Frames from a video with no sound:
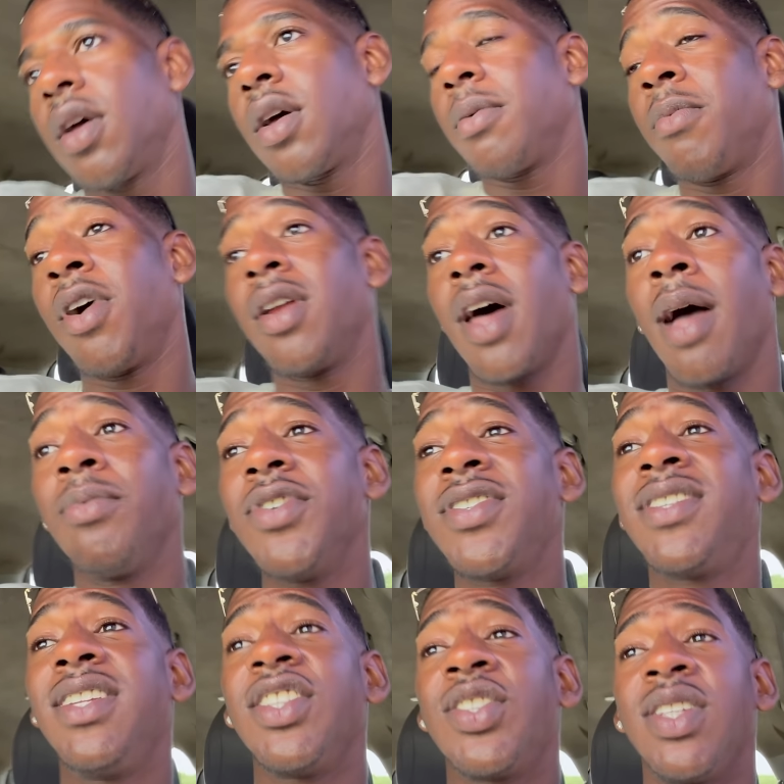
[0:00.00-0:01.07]
But I'm
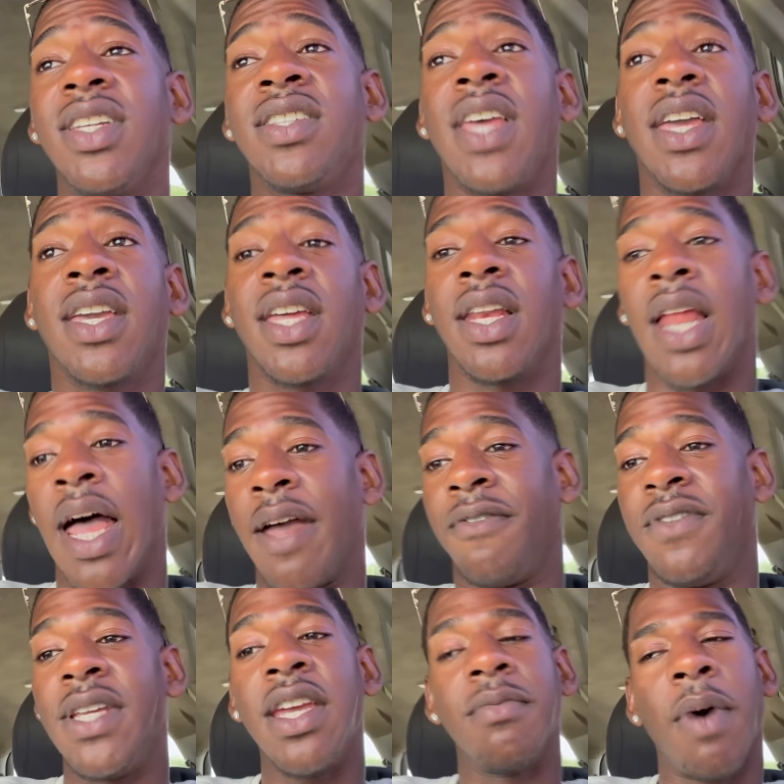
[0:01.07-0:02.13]
just literally taking life
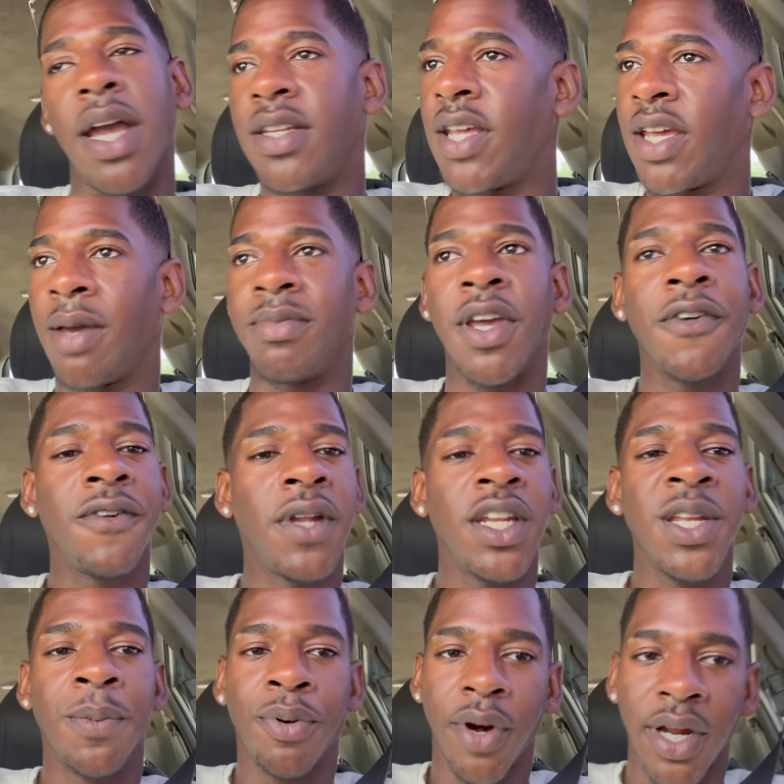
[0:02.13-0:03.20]
day by day. I'm
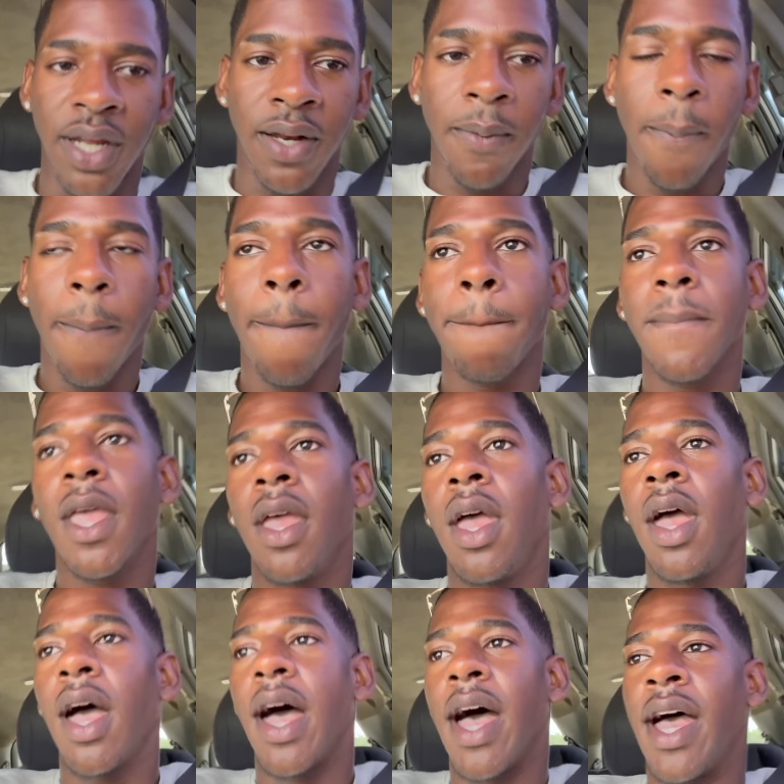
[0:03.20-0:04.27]
definitely
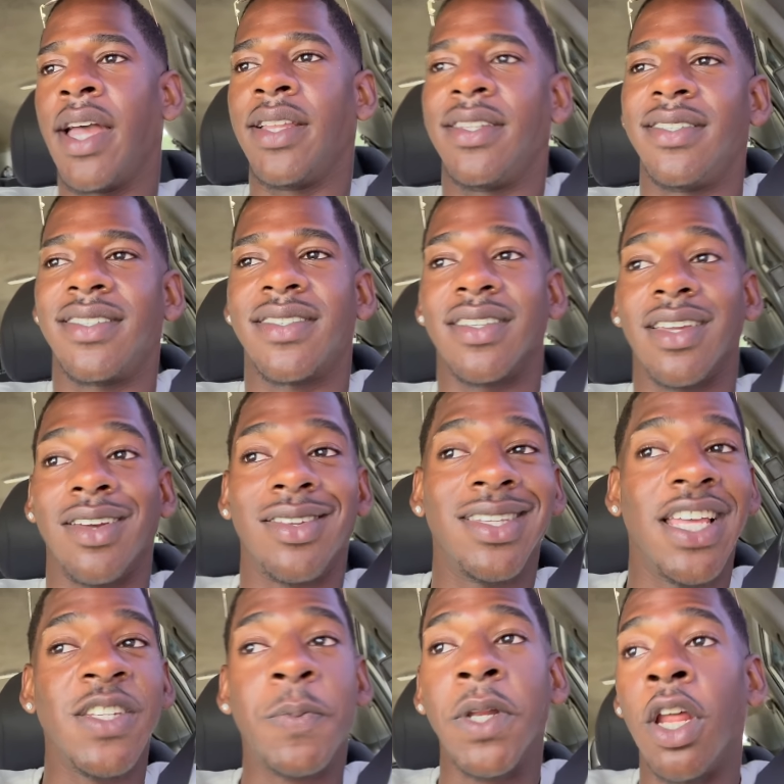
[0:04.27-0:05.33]
praying. And
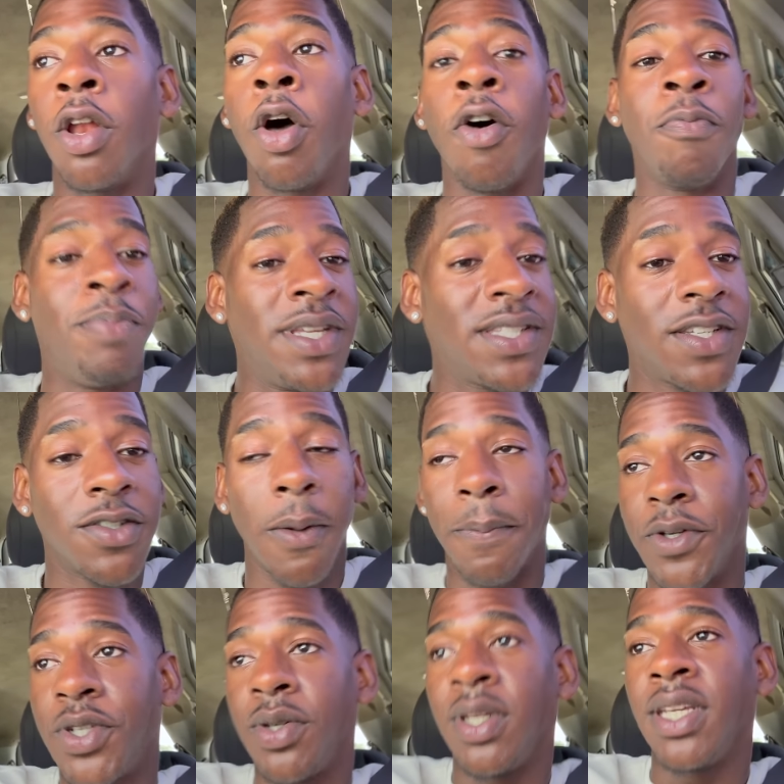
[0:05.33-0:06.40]
there's been a lot of business
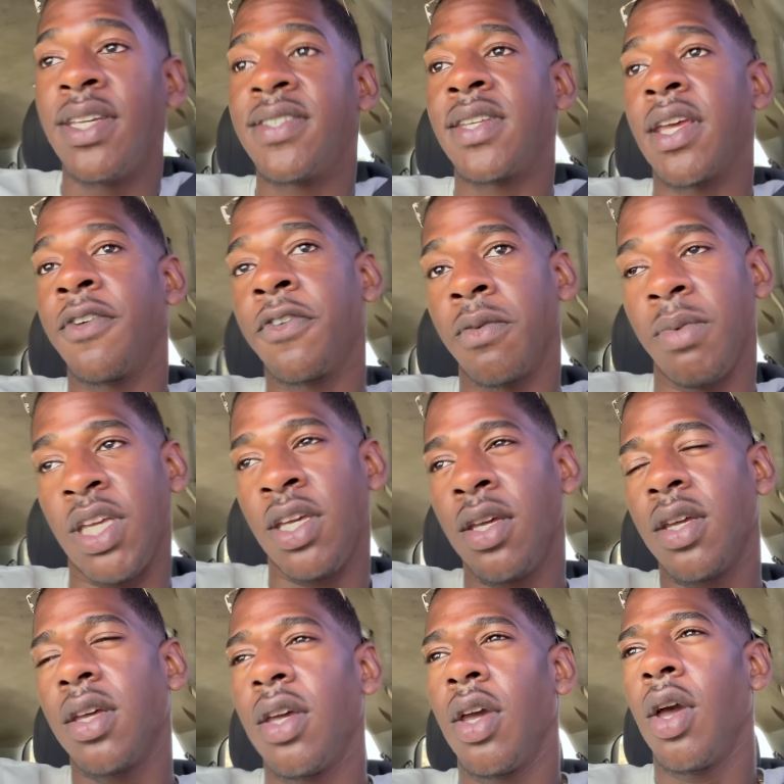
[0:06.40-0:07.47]
opportunities here for me,
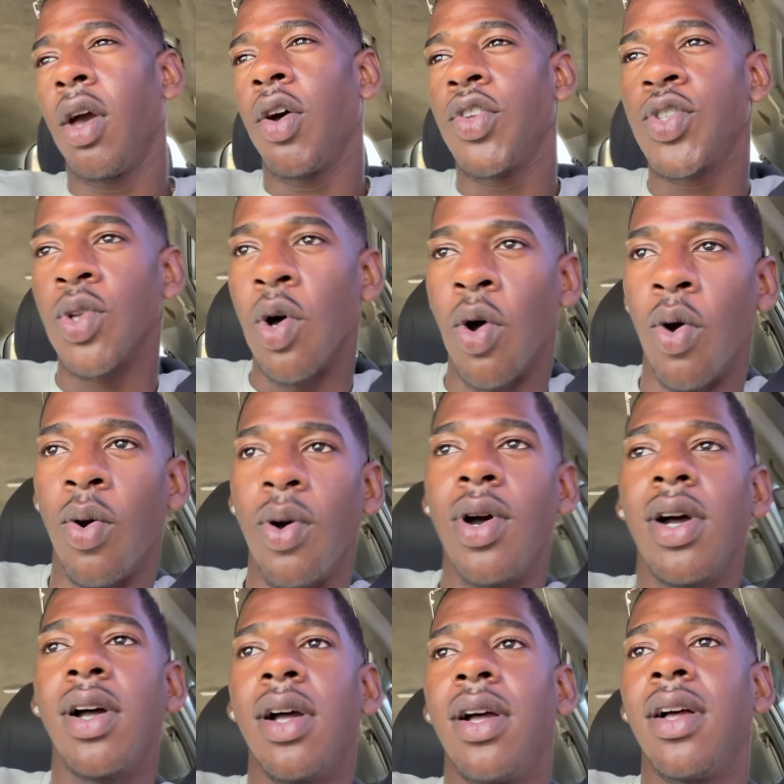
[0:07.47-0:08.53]
so
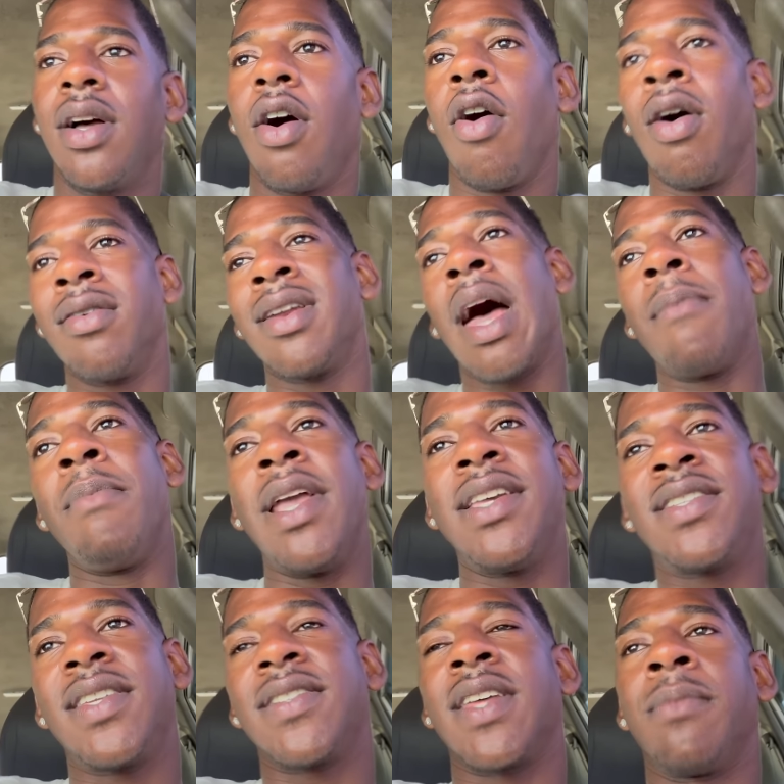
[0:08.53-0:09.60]
on that
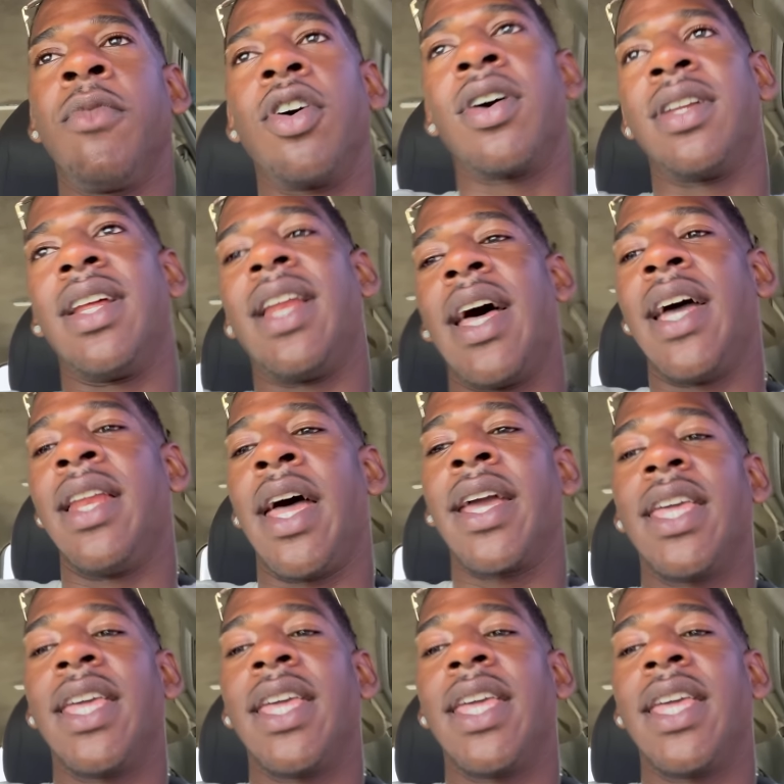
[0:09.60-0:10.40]
basis, I'm not gonna lie, like